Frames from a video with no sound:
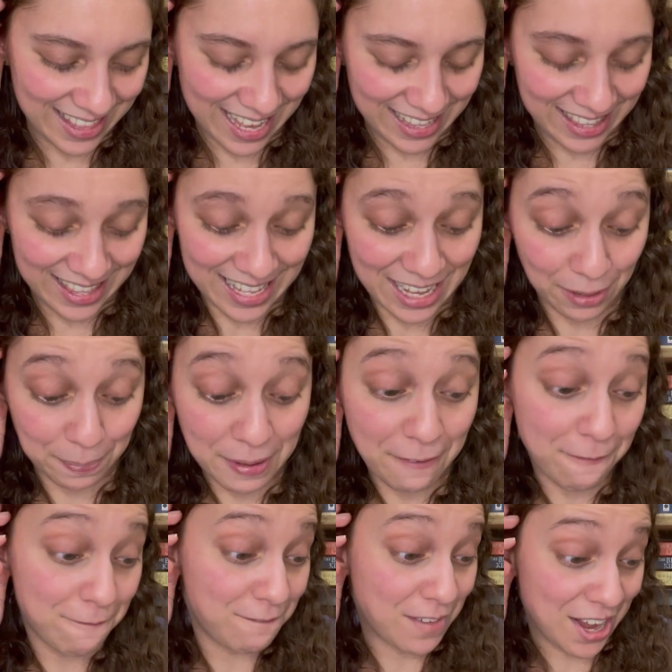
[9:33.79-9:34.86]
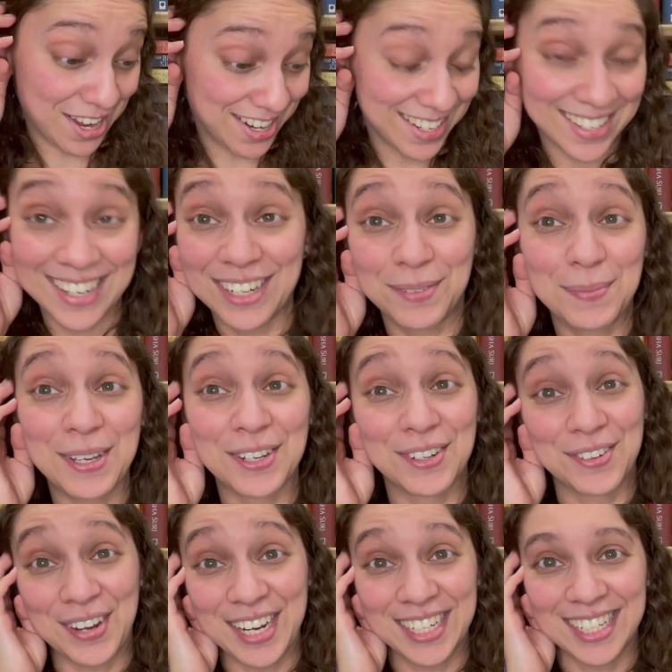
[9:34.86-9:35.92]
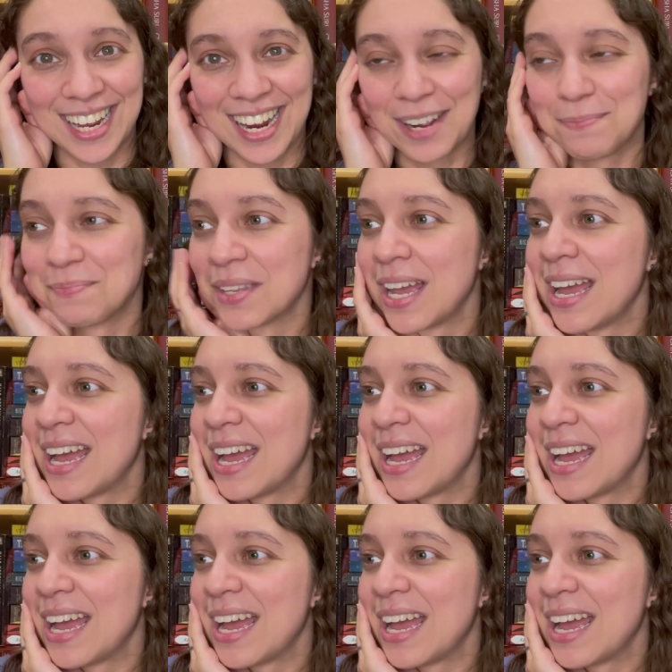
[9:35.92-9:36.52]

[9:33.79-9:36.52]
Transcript: that it'll be fun. It'll be a great time.